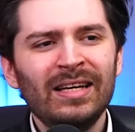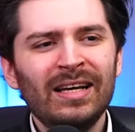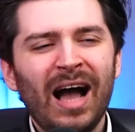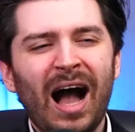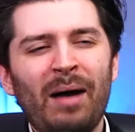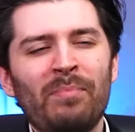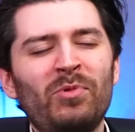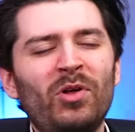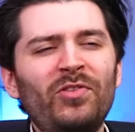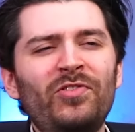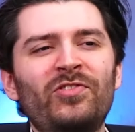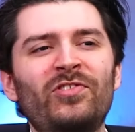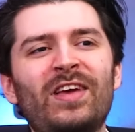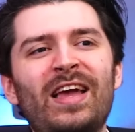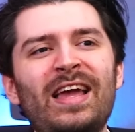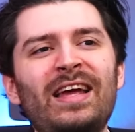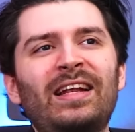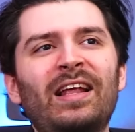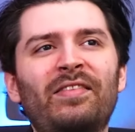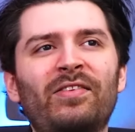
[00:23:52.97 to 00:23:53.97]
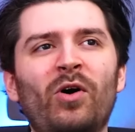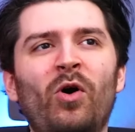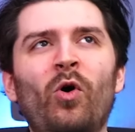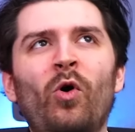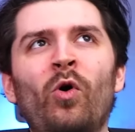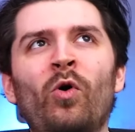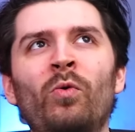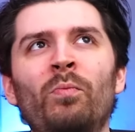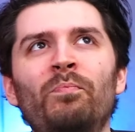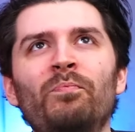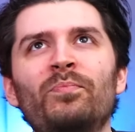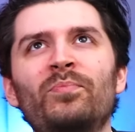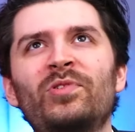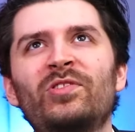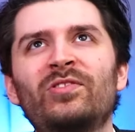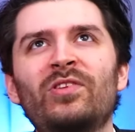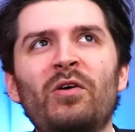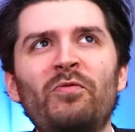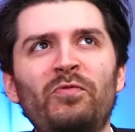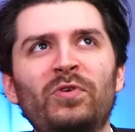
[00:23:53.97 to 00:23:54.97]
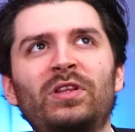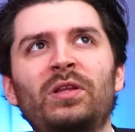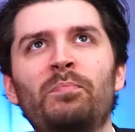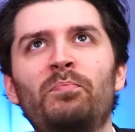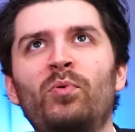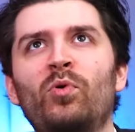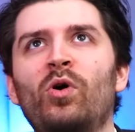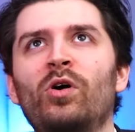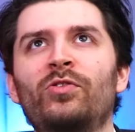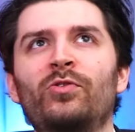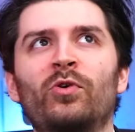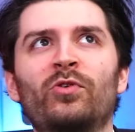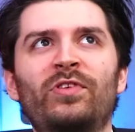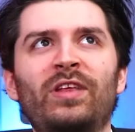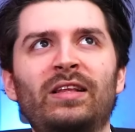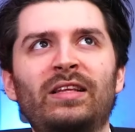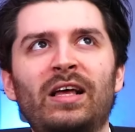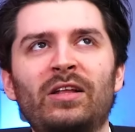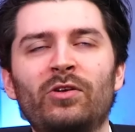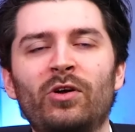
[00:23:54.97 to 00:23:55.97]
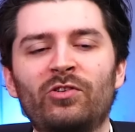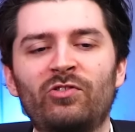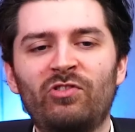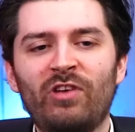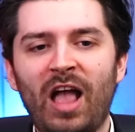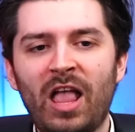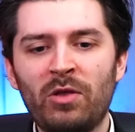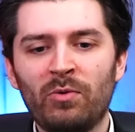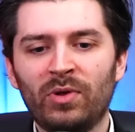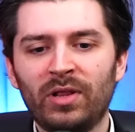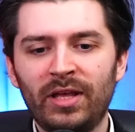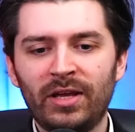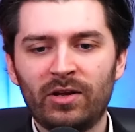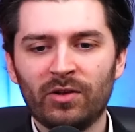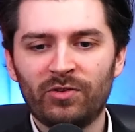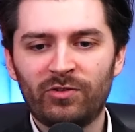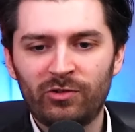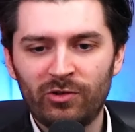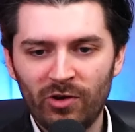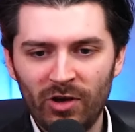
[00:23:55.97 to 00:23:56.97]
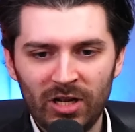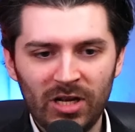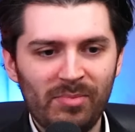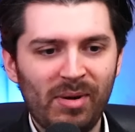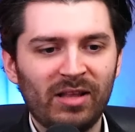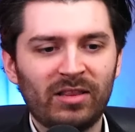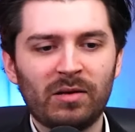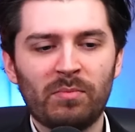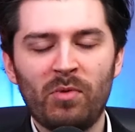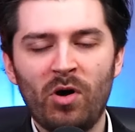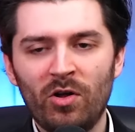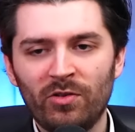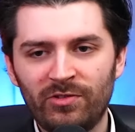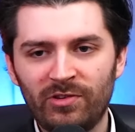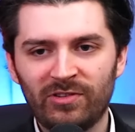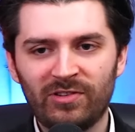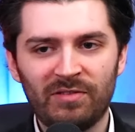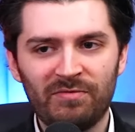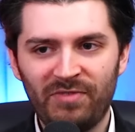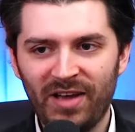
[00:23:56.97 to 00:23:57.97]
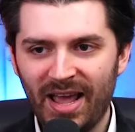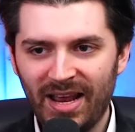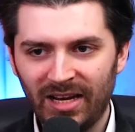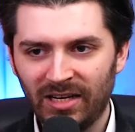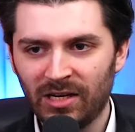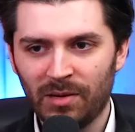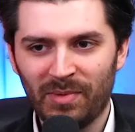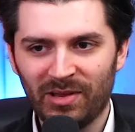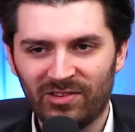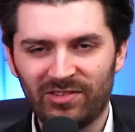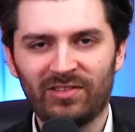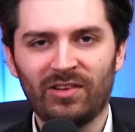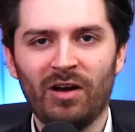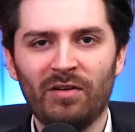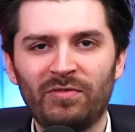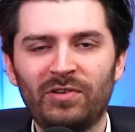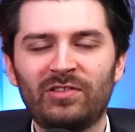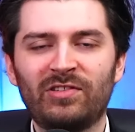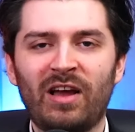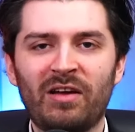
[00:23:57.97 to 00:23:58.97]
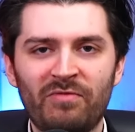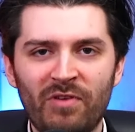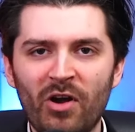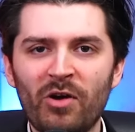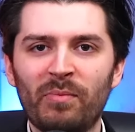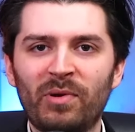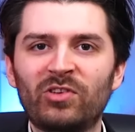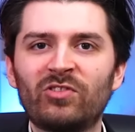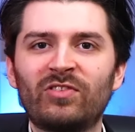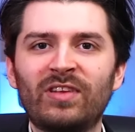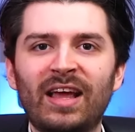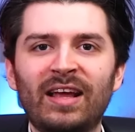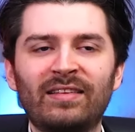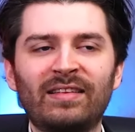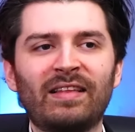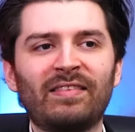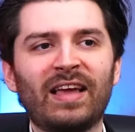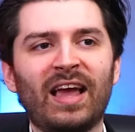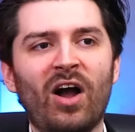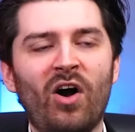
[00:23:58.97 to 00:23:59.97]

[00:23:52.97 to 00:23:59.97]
I'm not saying that the whole stuff with the portals, that they're not genuinely concerned about the monsters invading them and stuff, because I very much think that they